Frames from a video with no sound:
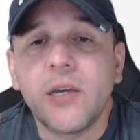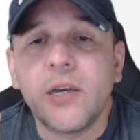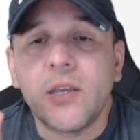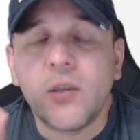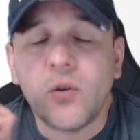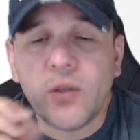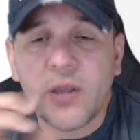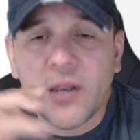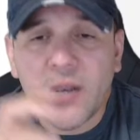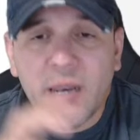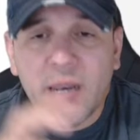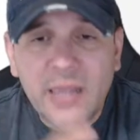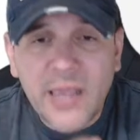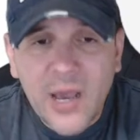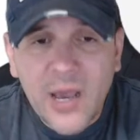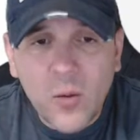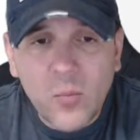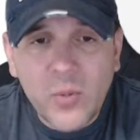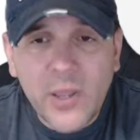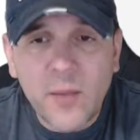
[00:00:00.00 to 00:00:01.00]
You need any
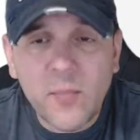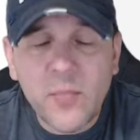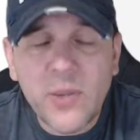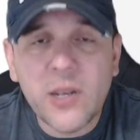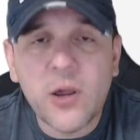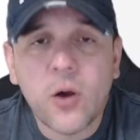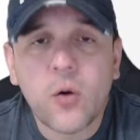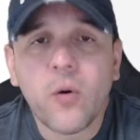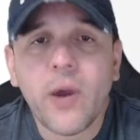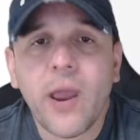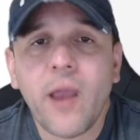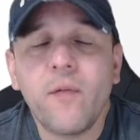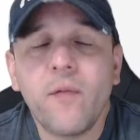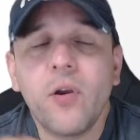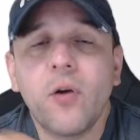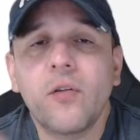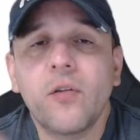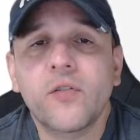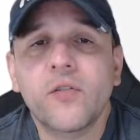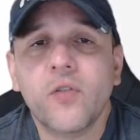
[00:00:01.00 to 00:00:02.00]
help, let me know. Every
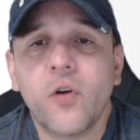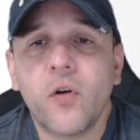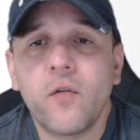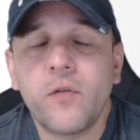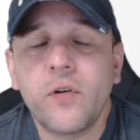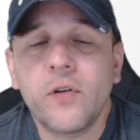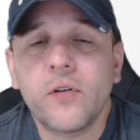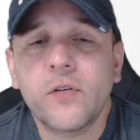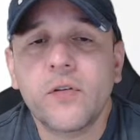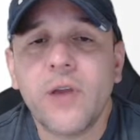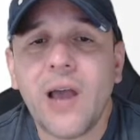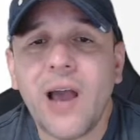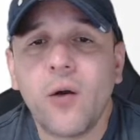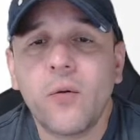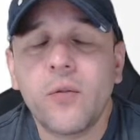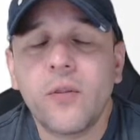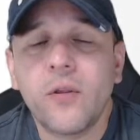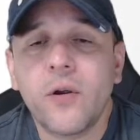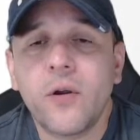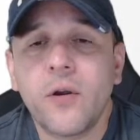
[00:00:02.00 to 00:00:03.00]
other service
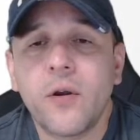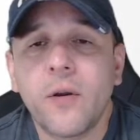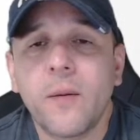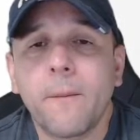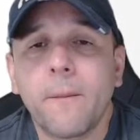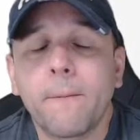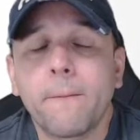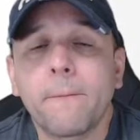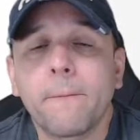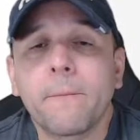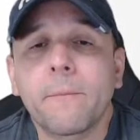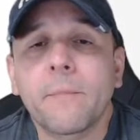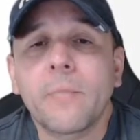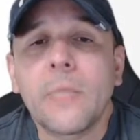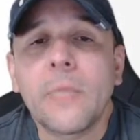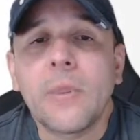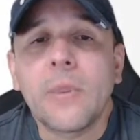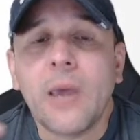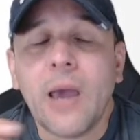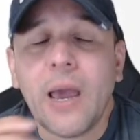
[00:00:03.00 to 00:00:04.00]
out there,
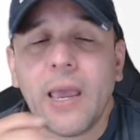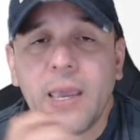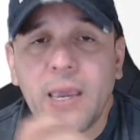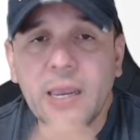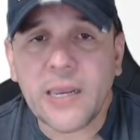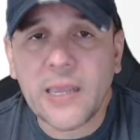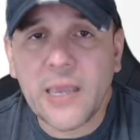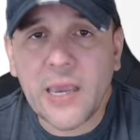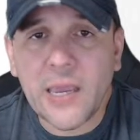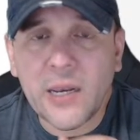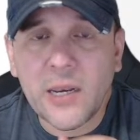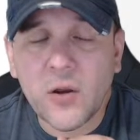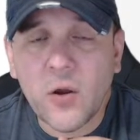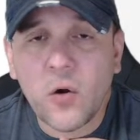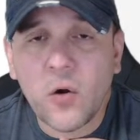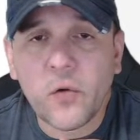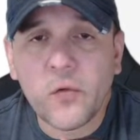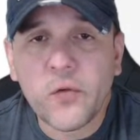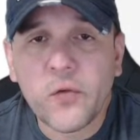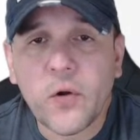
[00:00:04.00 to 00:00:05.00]
I can get it
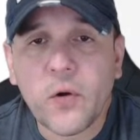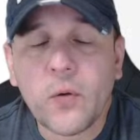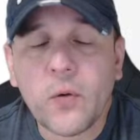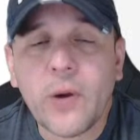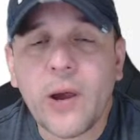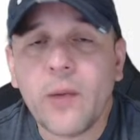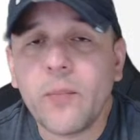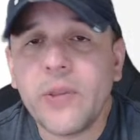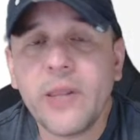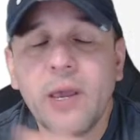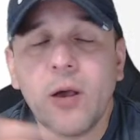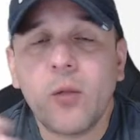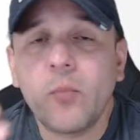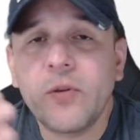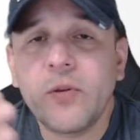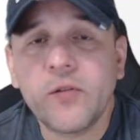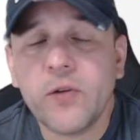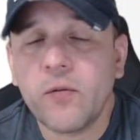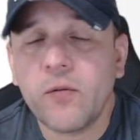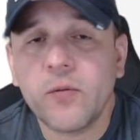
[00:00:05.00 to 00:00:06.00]
also. I've been
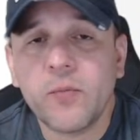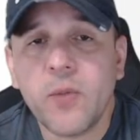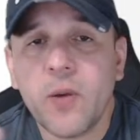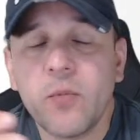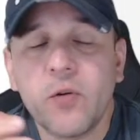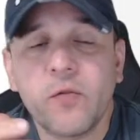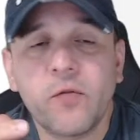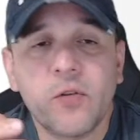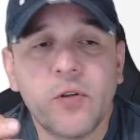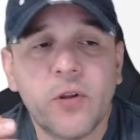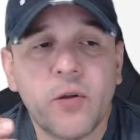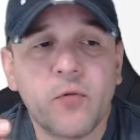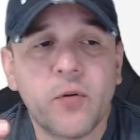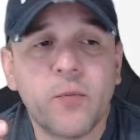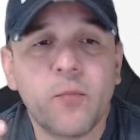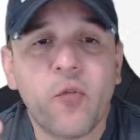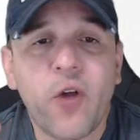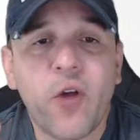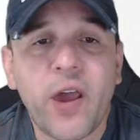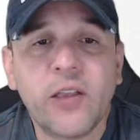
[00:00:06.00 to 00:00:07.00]
helping service members for
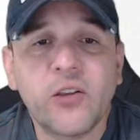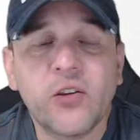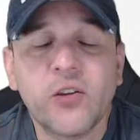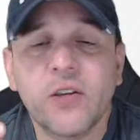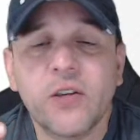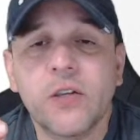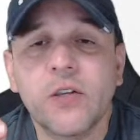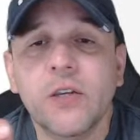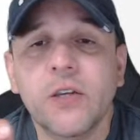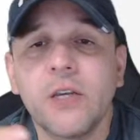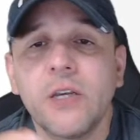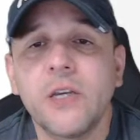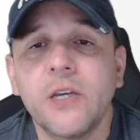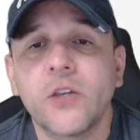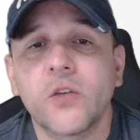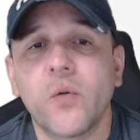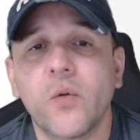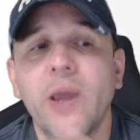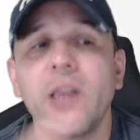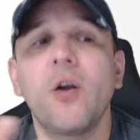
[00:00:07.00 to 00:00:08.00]
different branches,
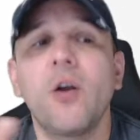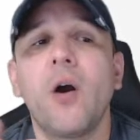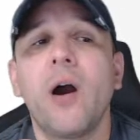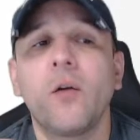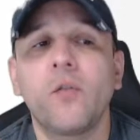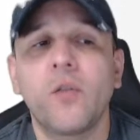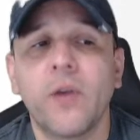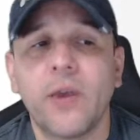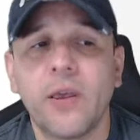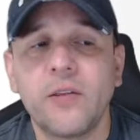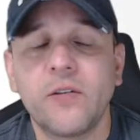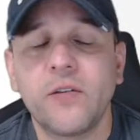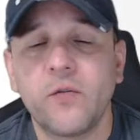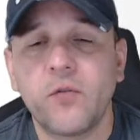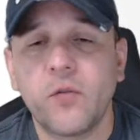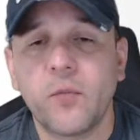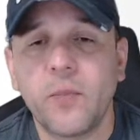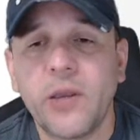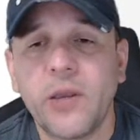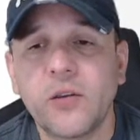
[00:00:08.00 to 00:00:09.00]
so I know how to get this
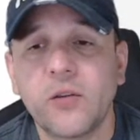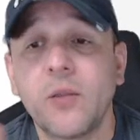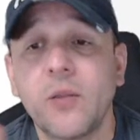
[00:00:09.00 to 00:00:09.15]
information.